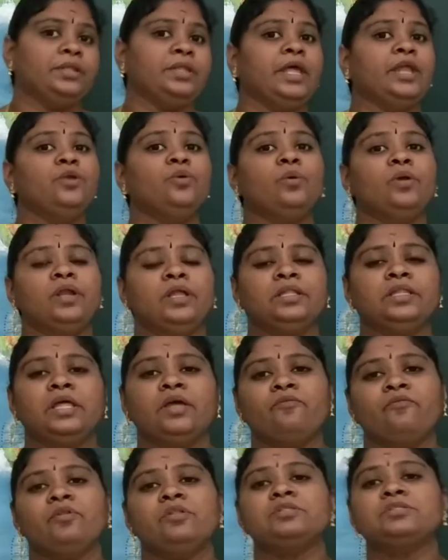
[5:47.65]
Then only
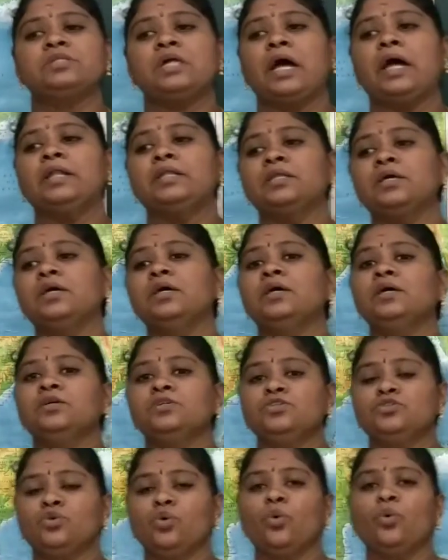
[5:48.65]
they will start
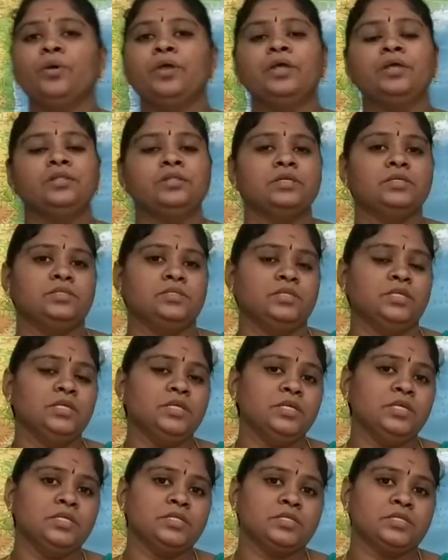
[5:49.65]
sowing the
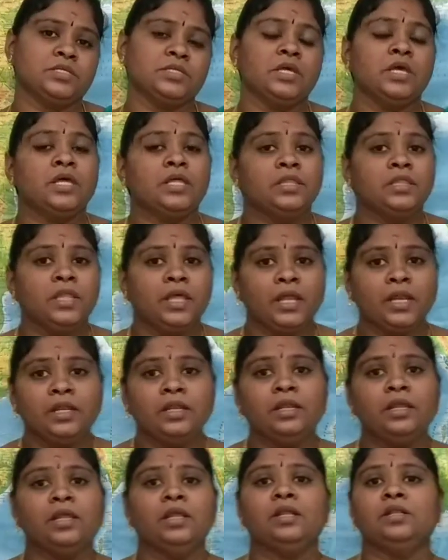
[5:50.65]
seeds. Then
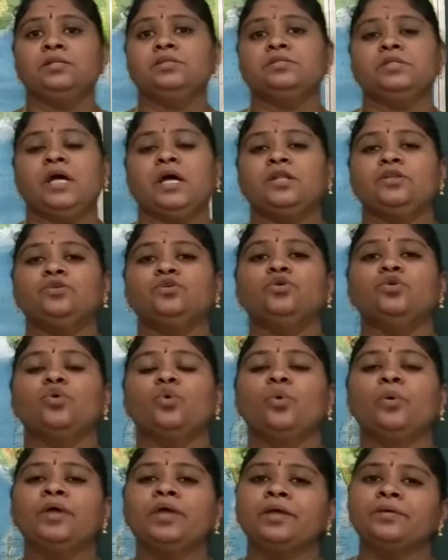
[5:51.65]
it will start
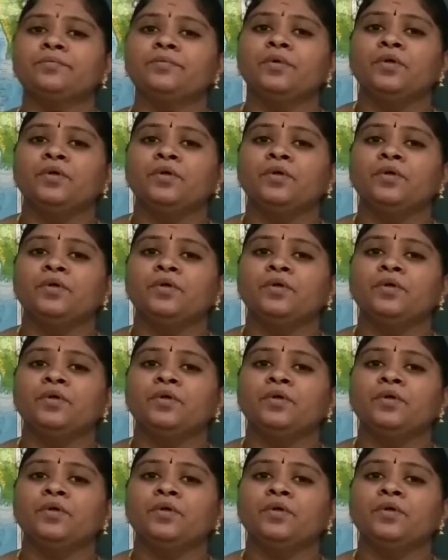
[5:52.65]
growing.